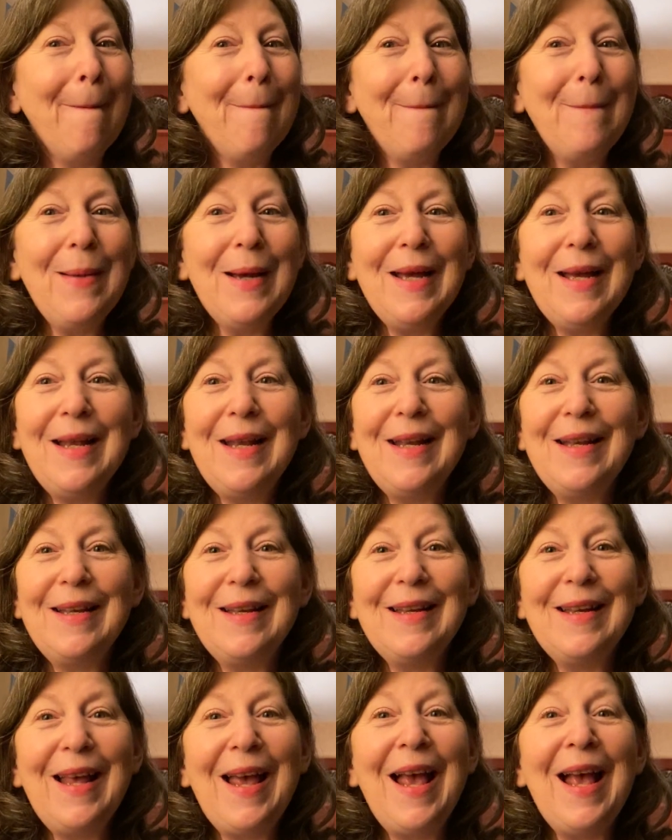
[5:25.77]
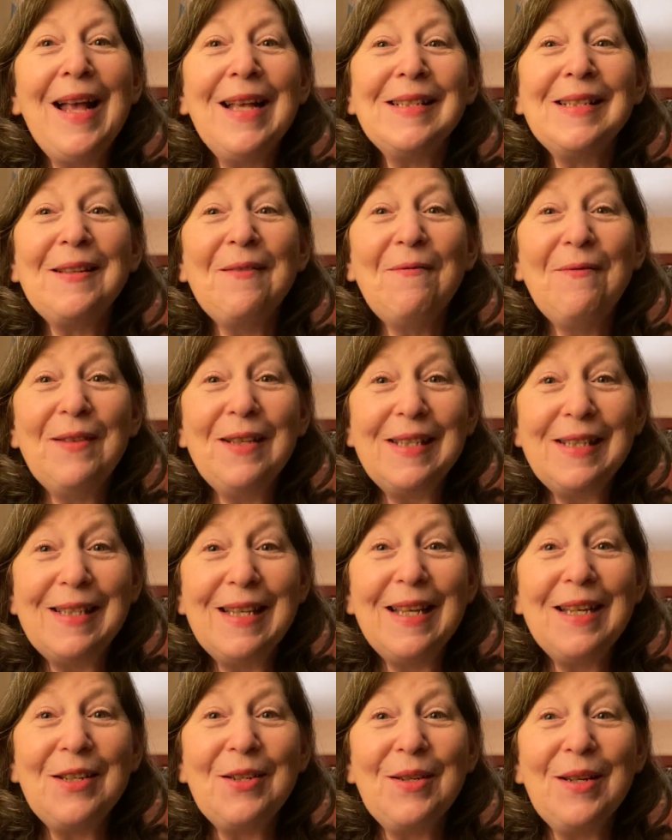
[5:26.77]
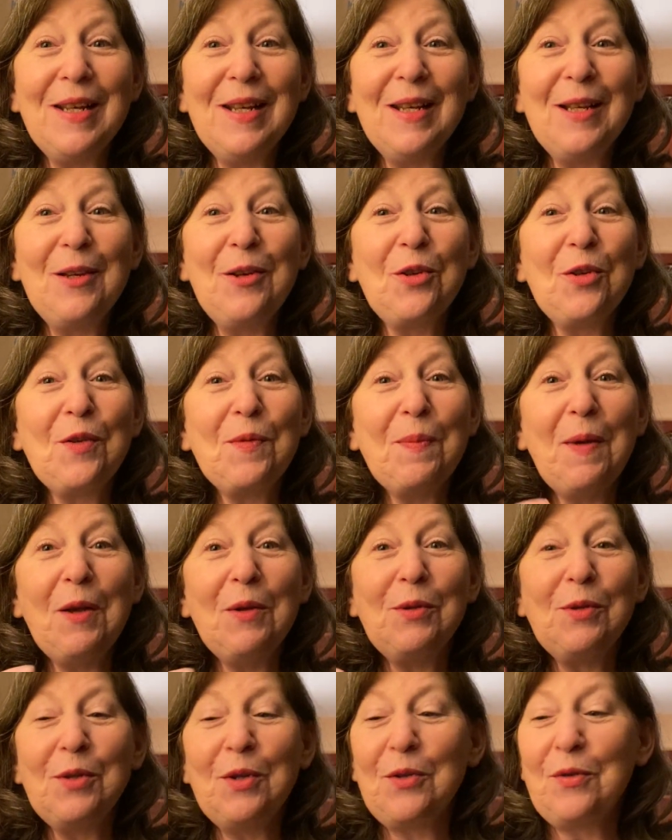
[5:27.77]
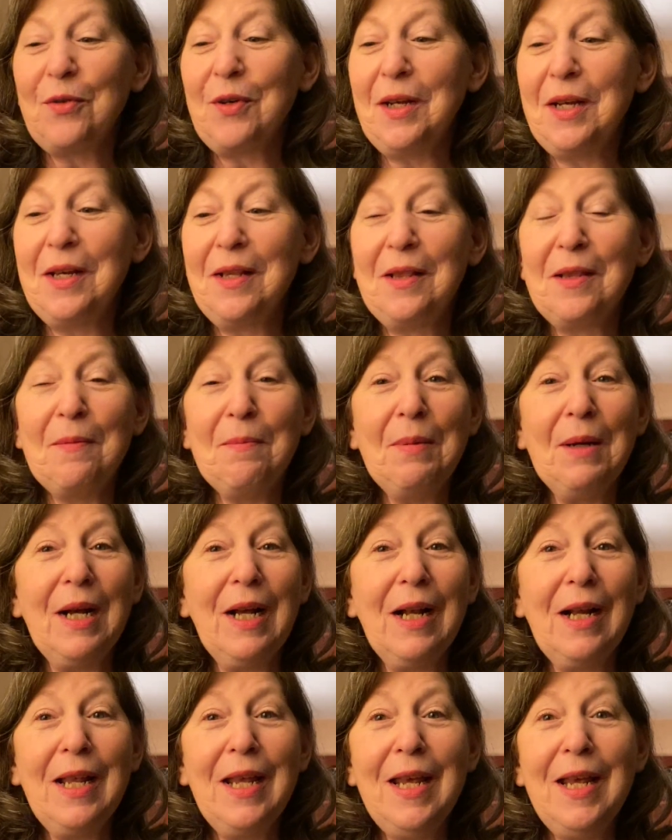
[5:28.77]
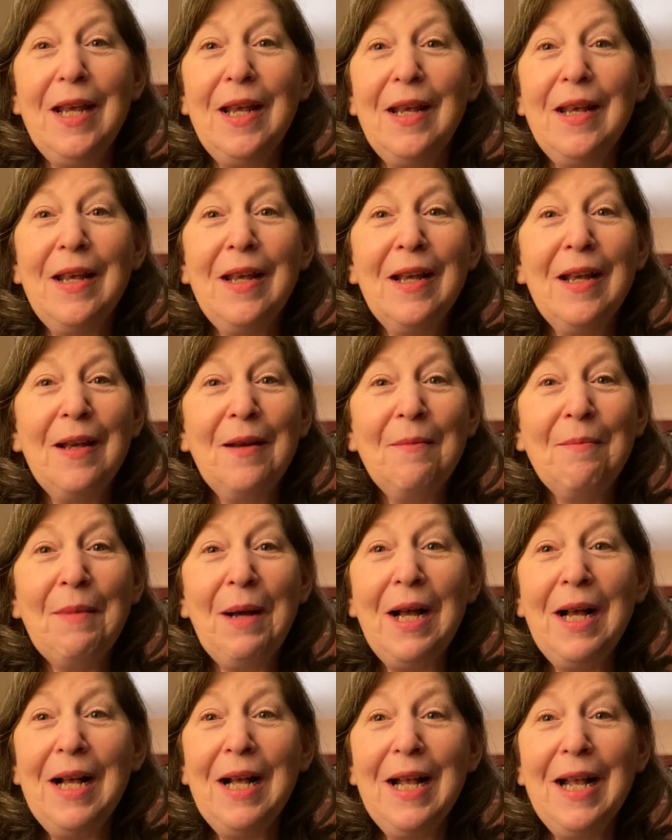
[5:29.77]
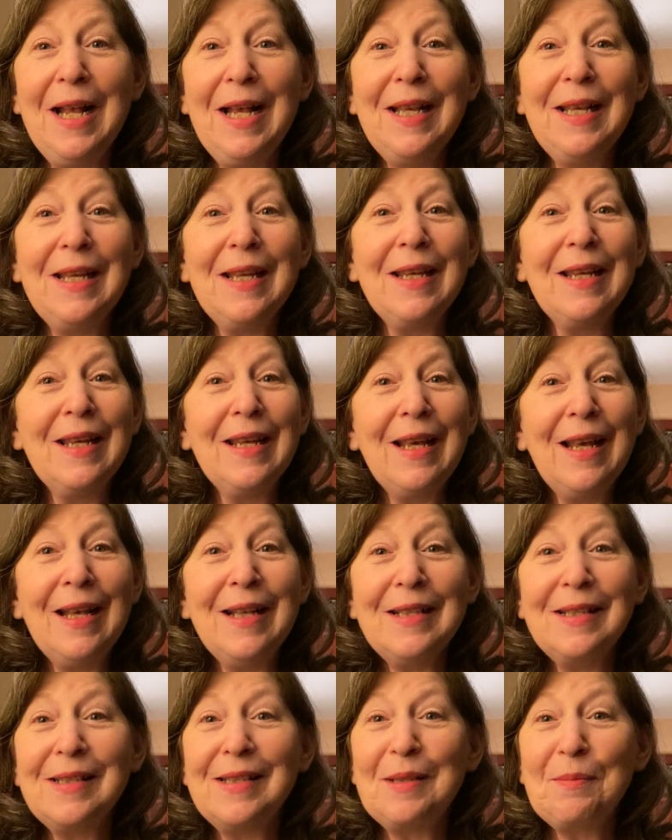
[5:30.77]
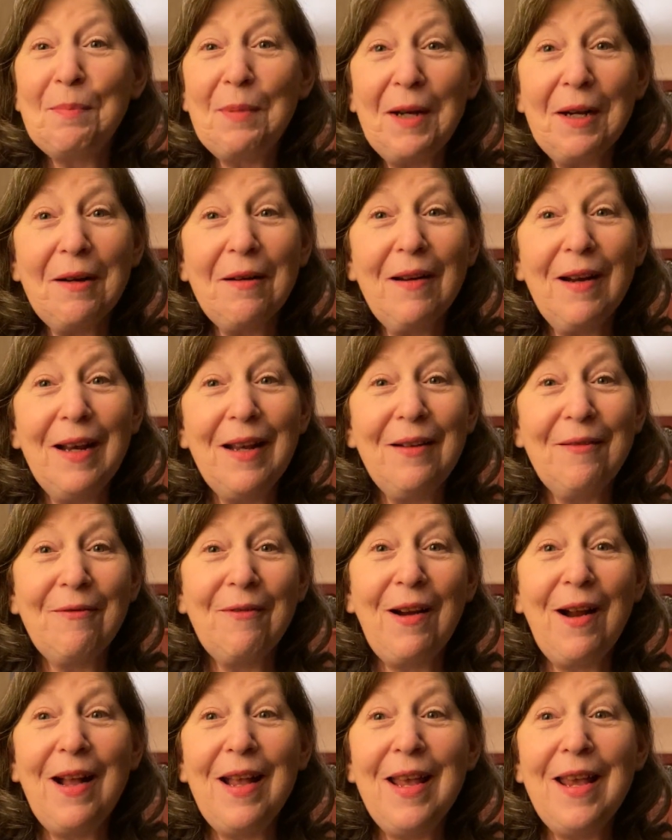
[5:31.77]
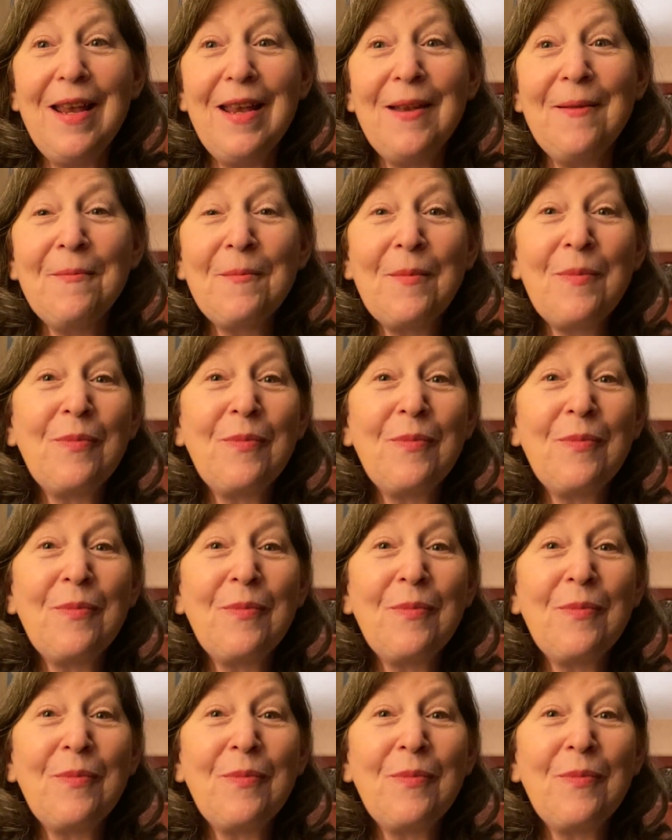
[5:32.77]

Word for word: But as a physician, you're supposed to treat the body, mind, and spirit, right?